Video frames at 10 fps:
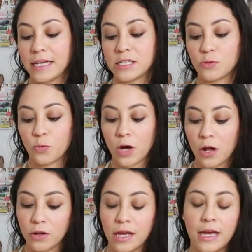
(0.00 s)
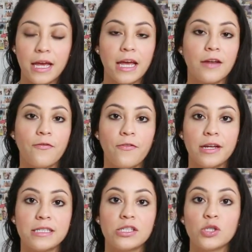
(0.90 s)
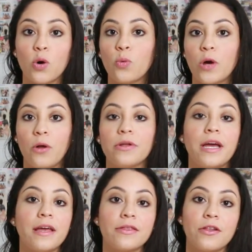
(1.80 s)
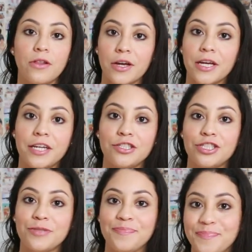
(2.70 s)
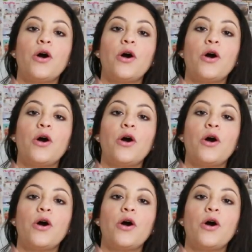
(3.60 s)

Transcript: as well. It fits so well in the luggage.